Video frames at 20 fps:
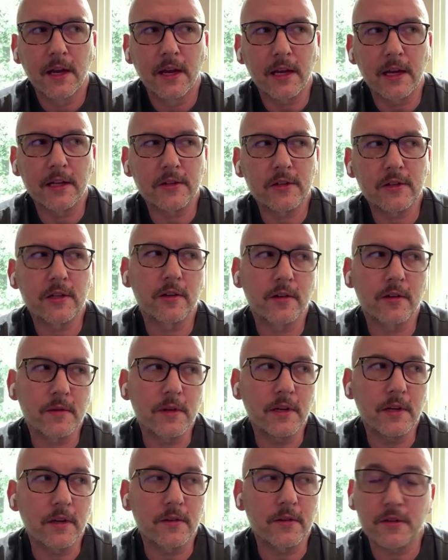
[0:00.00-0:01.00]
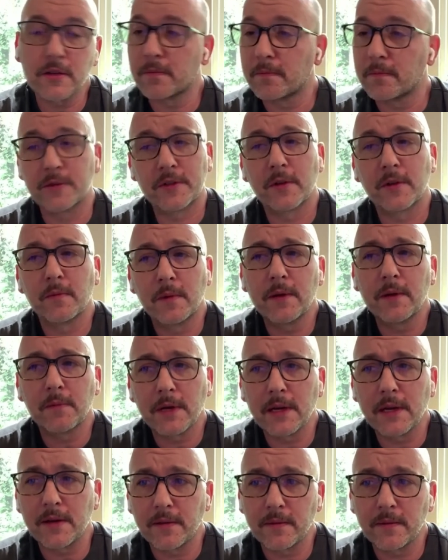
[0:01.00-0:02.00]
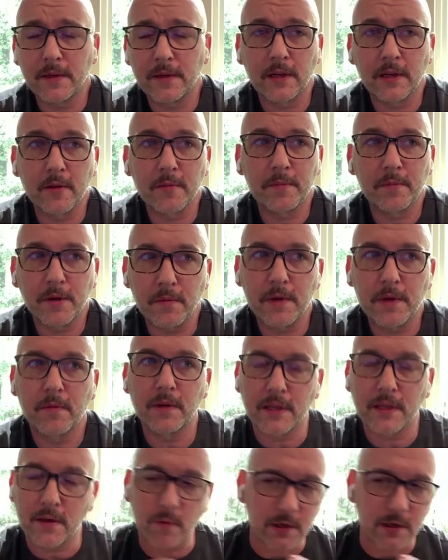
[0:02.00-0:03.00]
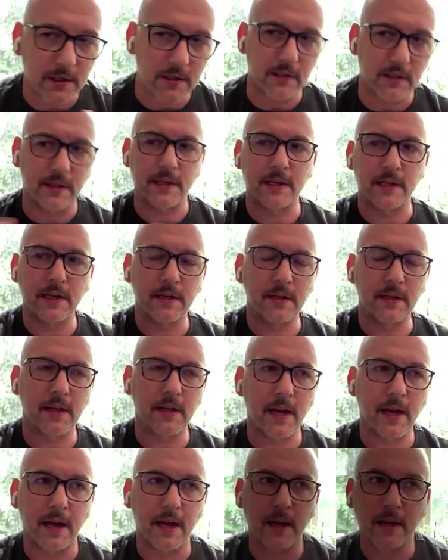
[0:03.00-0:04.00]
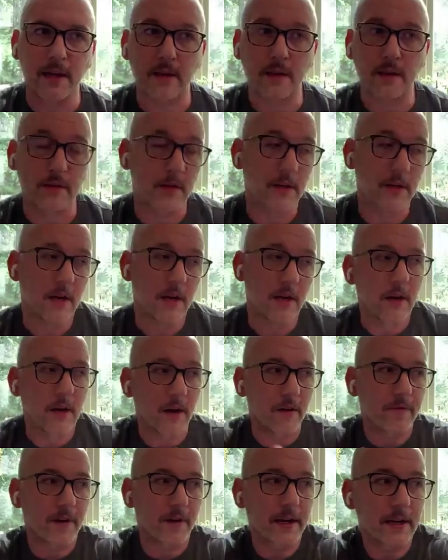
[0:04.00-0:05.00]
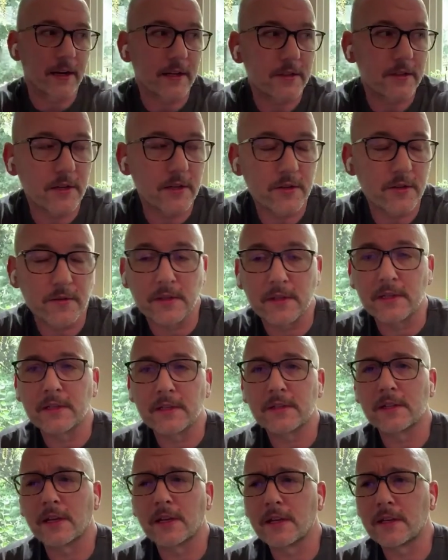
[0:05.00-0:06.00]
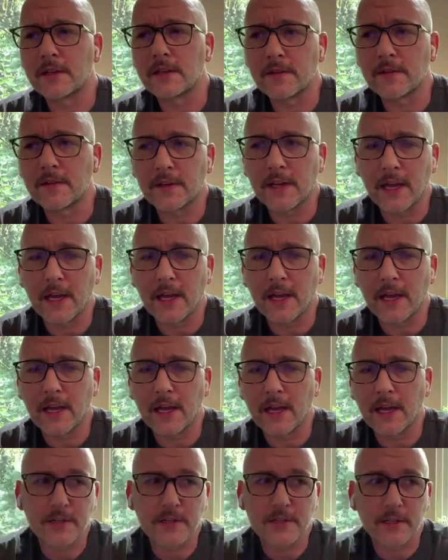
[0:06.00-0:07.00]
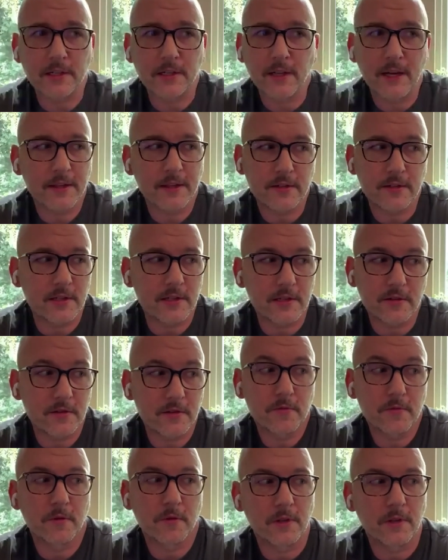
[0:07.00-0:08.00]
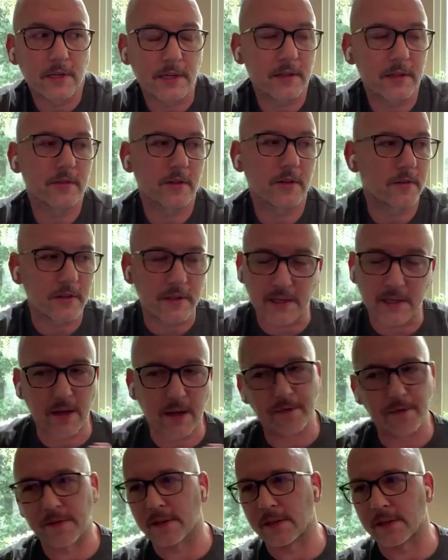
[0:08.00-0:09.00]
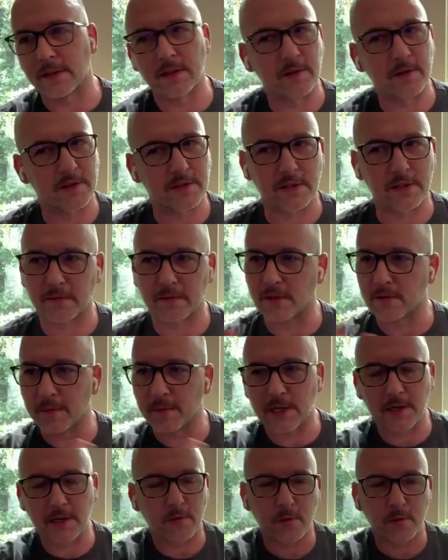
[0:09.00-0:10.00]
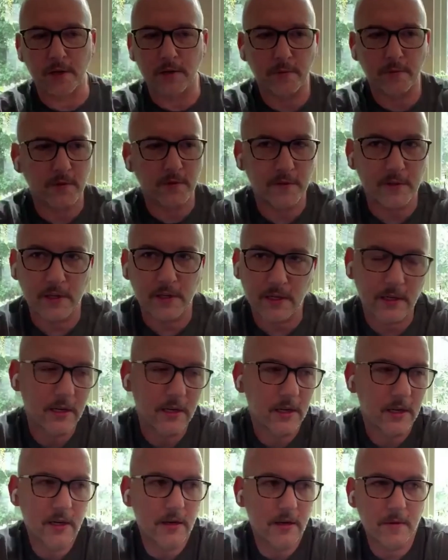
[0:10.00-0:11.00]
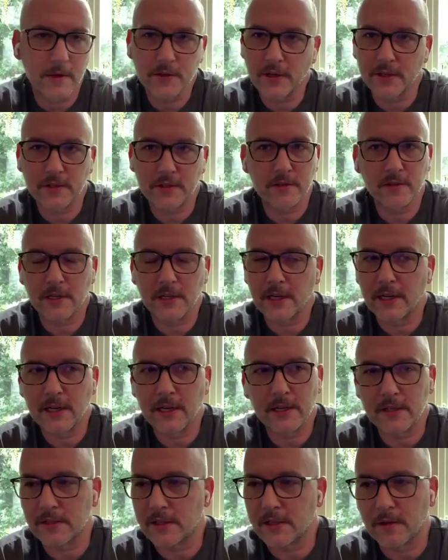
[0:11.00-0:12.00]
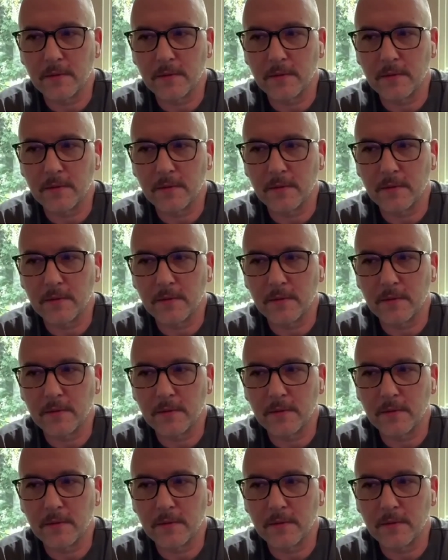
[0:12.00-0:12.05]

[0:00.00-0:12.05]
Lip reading: And so, so when we, but we really wanted to lean into that. And our financiers with this, Dave Kaplan and Jason Cloth at C2 were like totally confident. They were just like, go make your weird movie. We trust you guys.